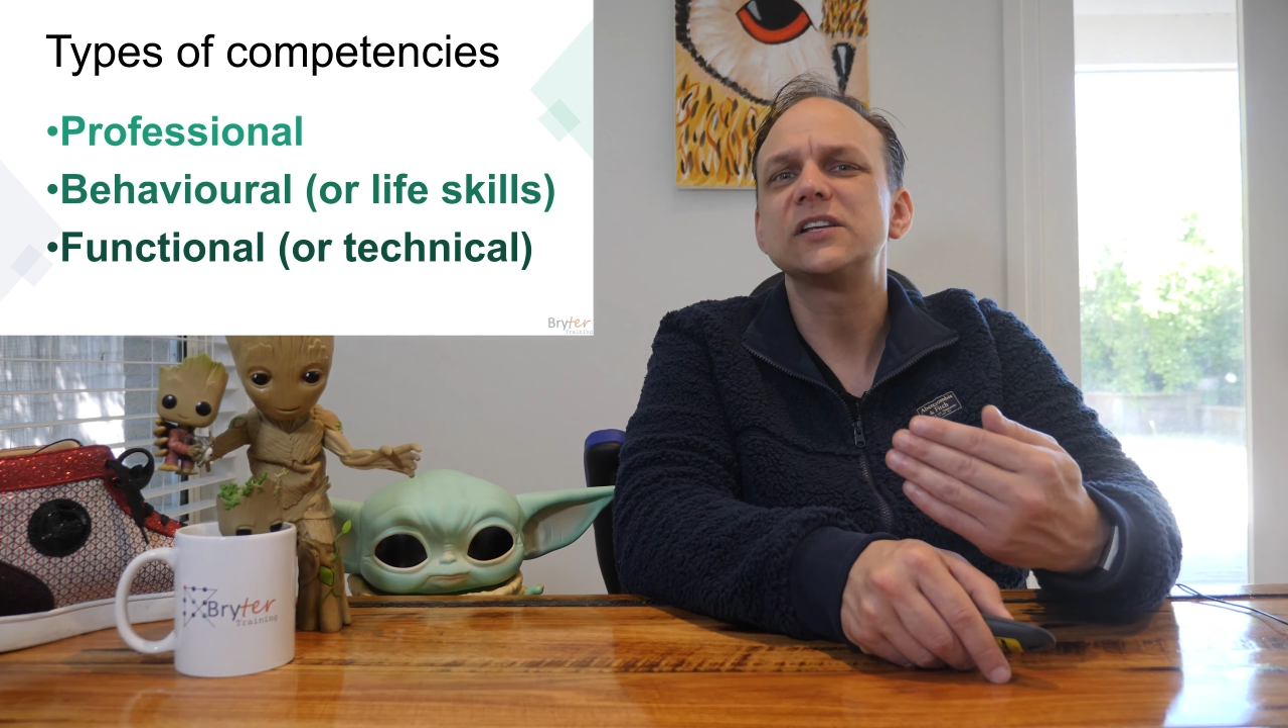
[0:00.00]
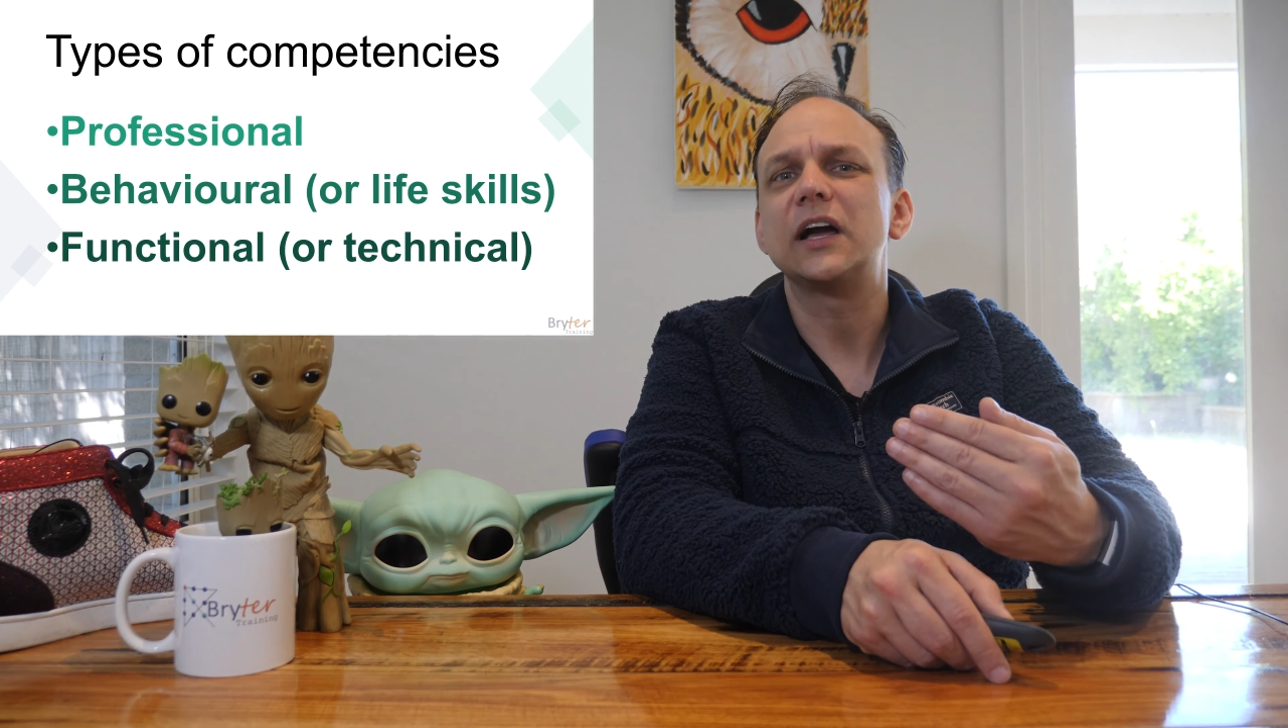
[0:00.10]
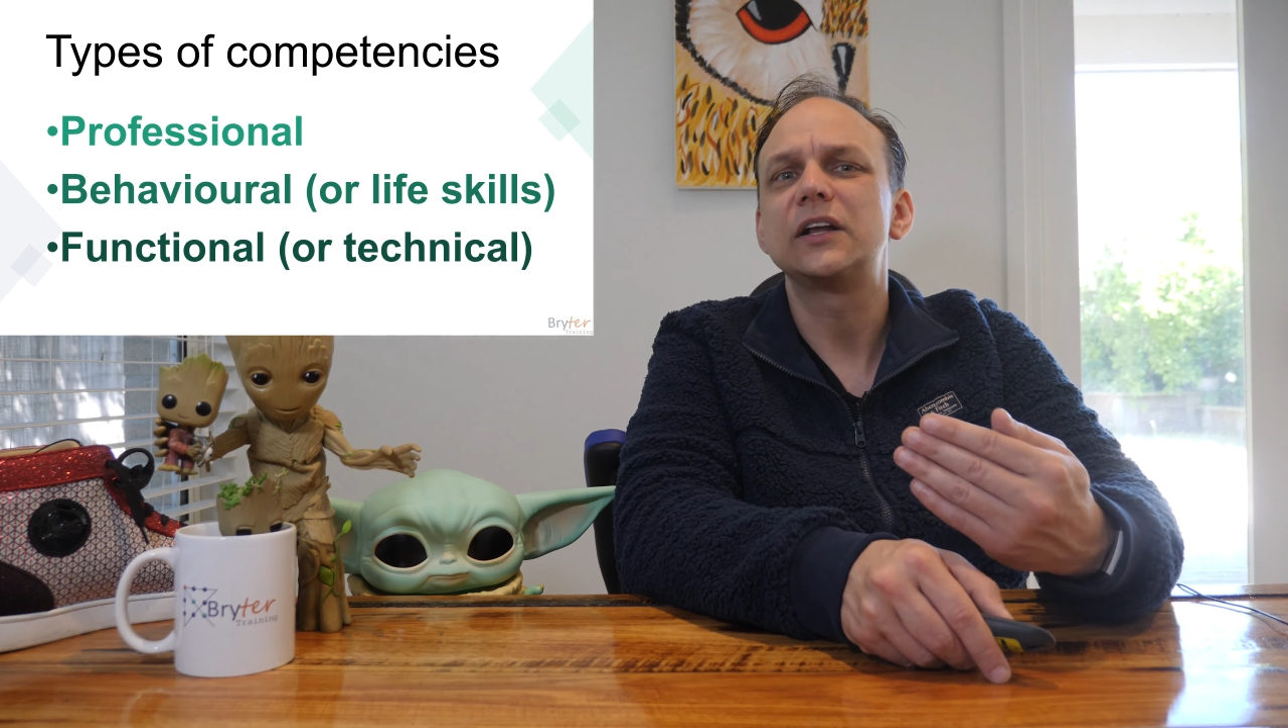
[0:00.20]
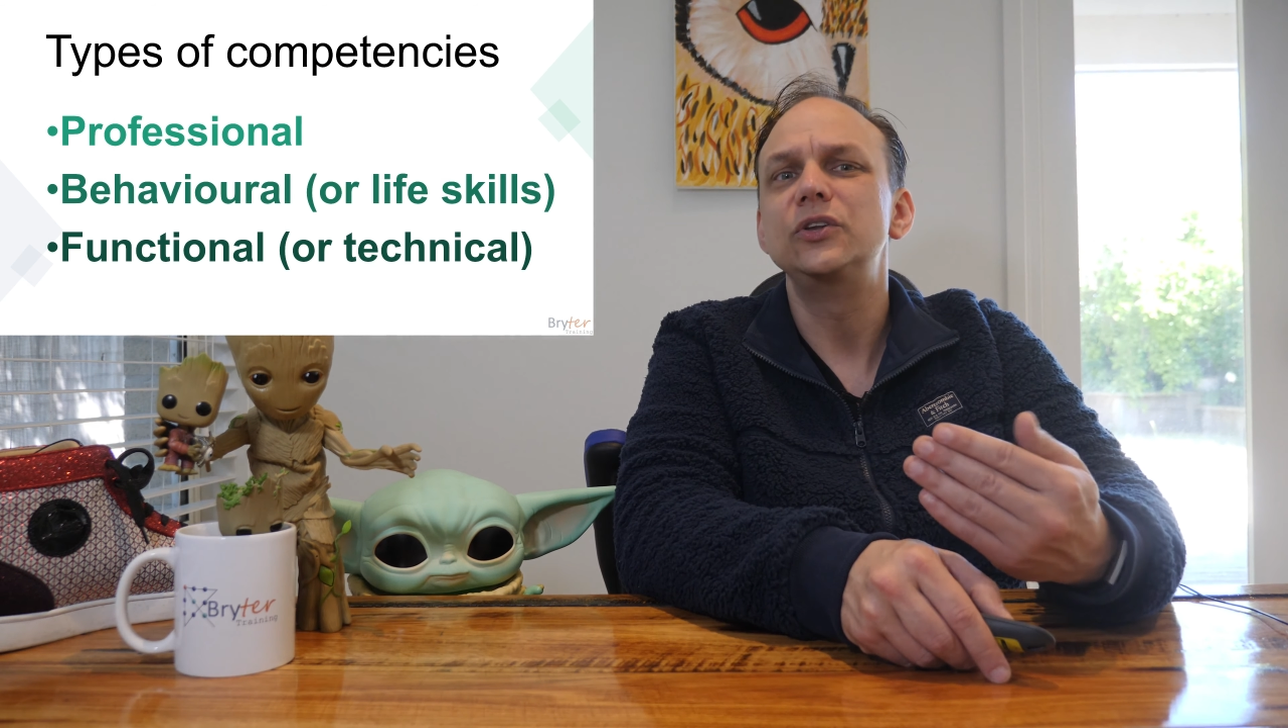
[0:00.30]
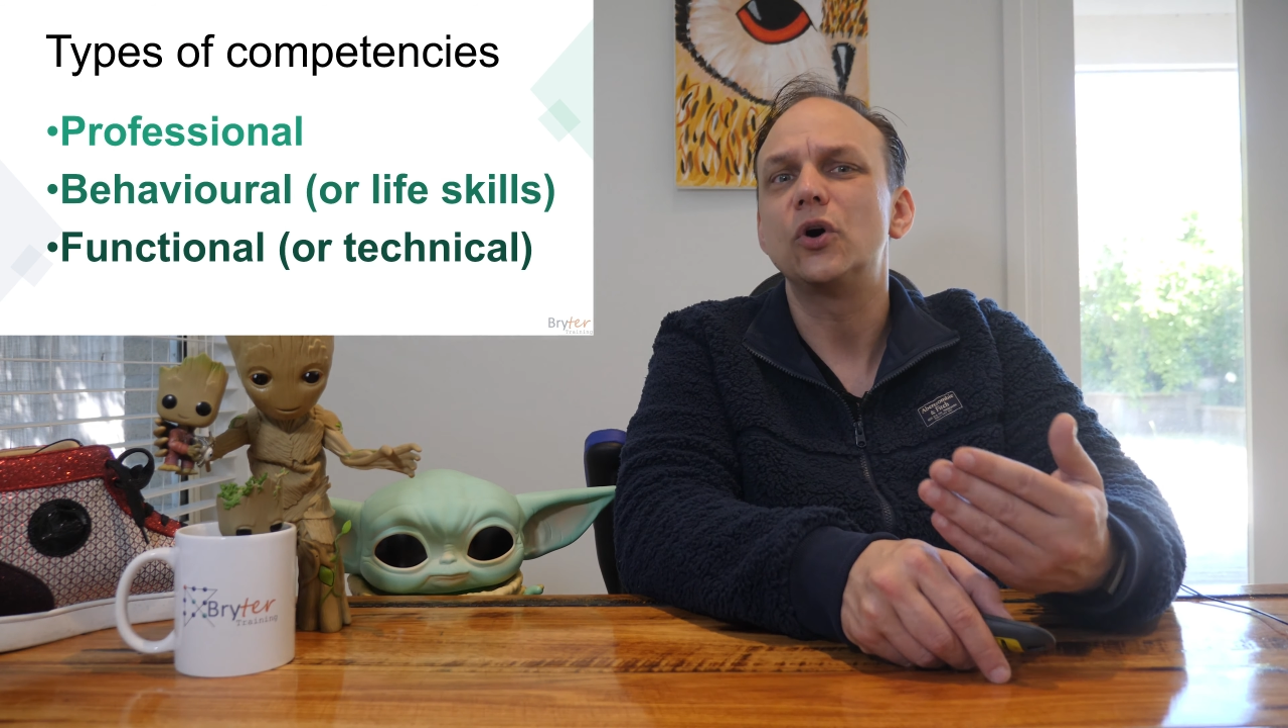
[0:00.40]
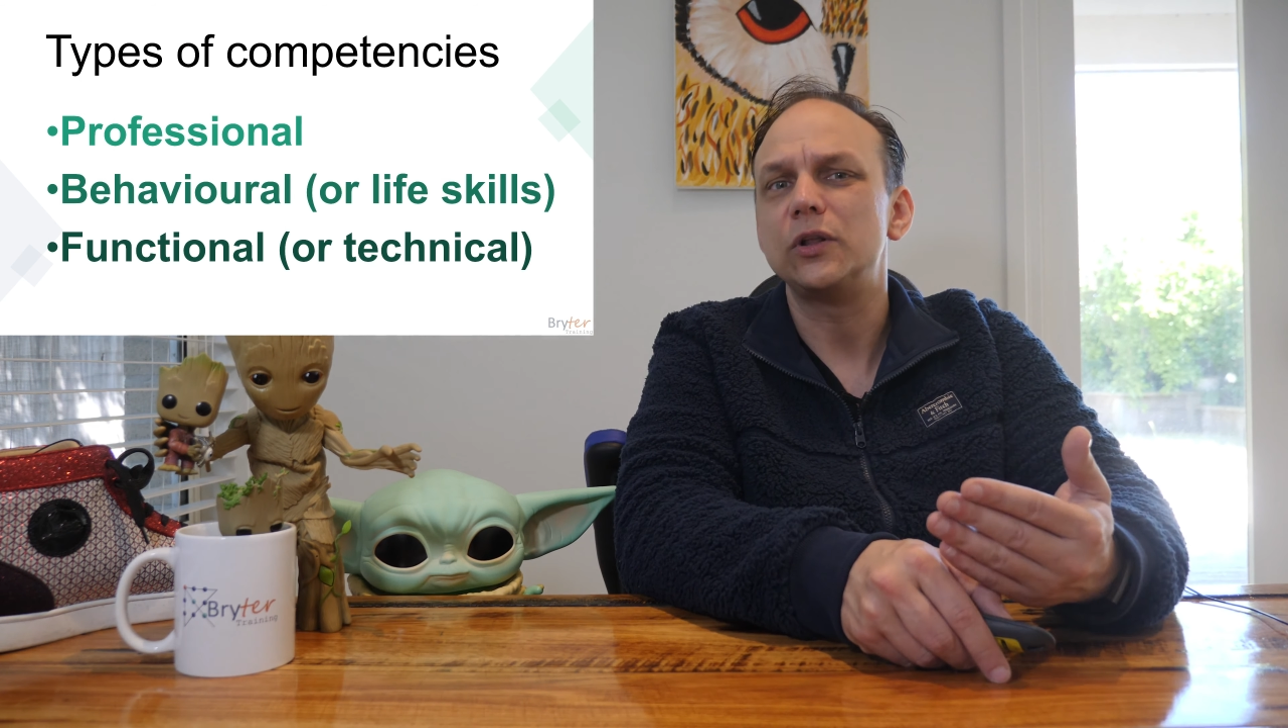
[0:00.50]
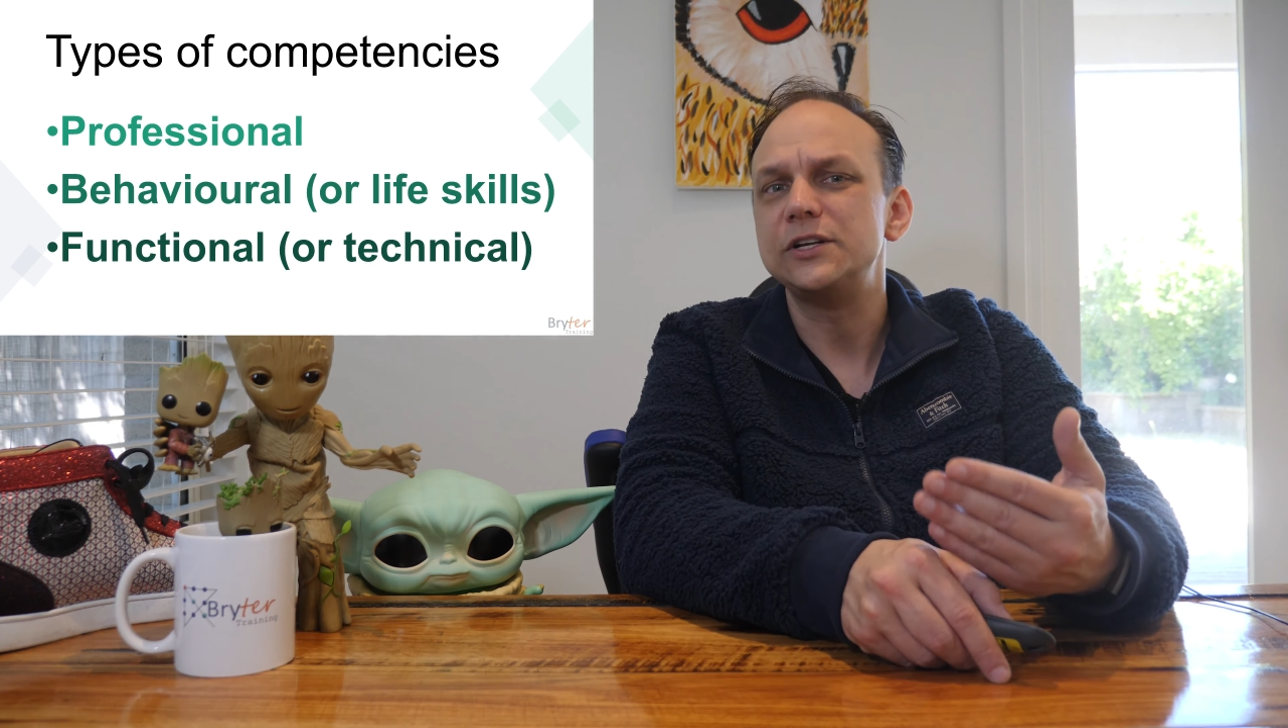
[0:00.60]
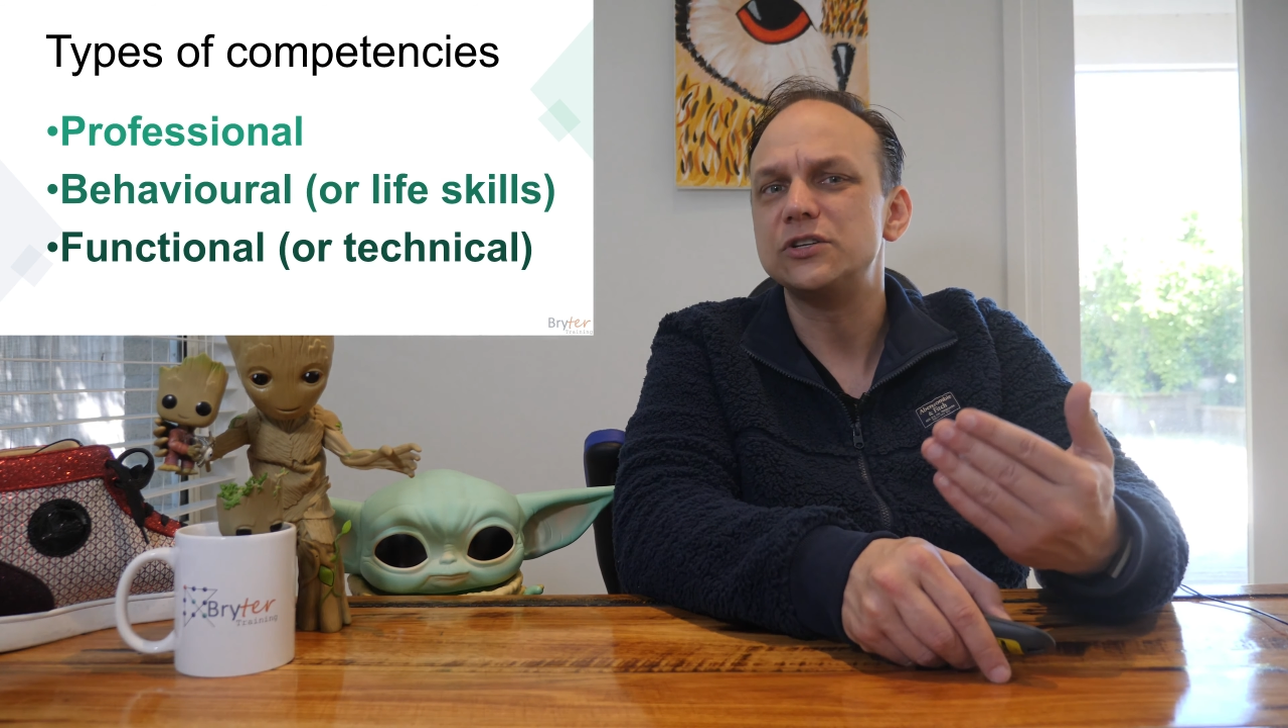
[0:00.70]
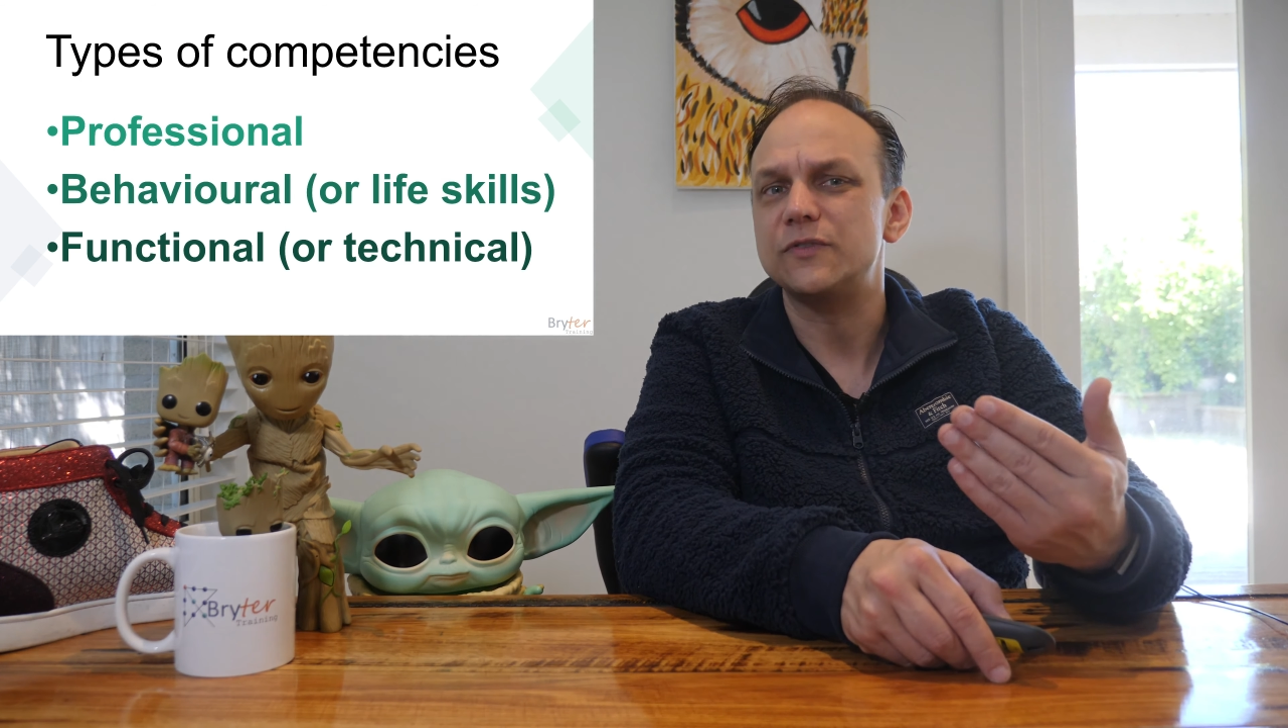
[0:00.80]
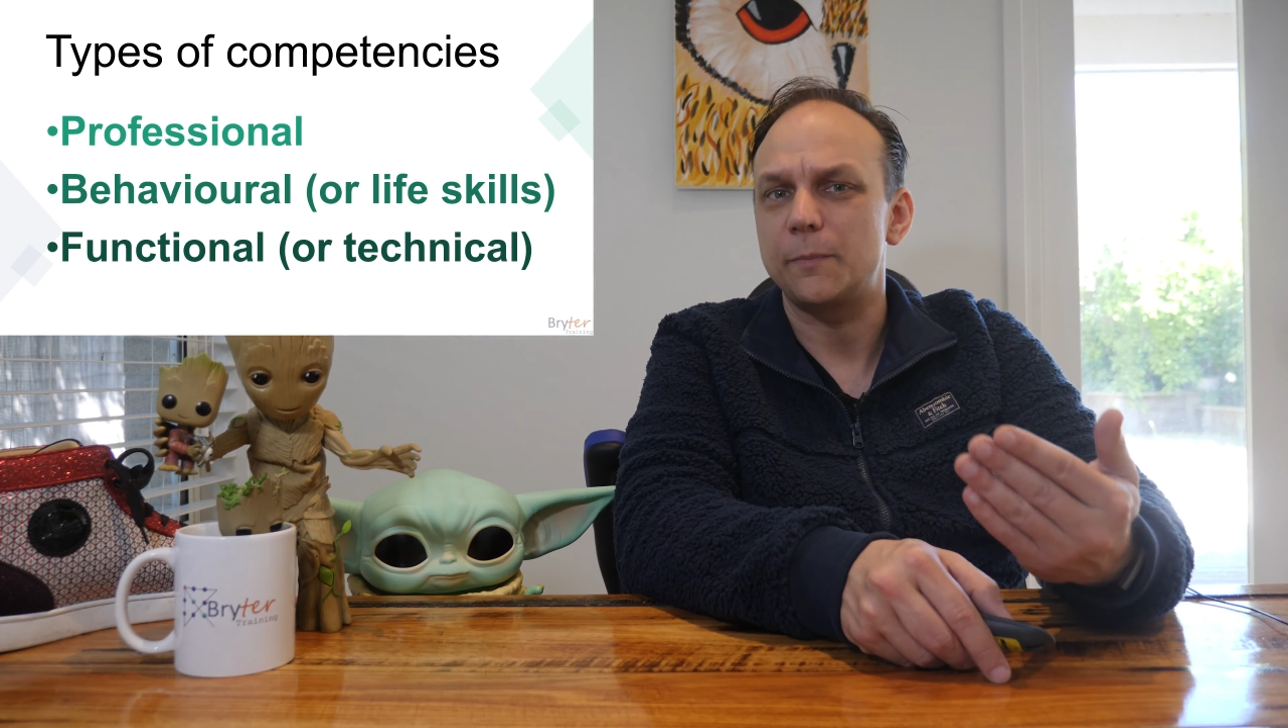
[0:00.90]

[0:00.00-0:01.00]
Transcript: like knowledge of